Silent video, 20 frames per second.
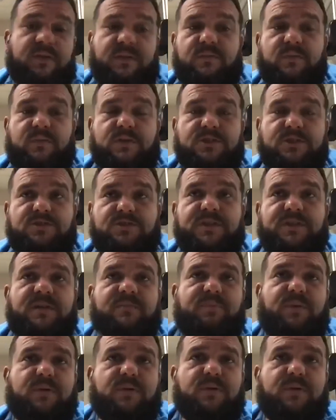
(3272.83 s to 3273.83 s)
And then
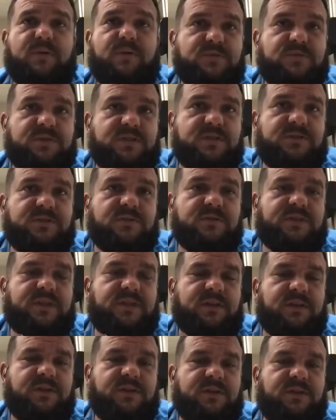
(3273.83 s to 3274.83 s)
once you get personal and they start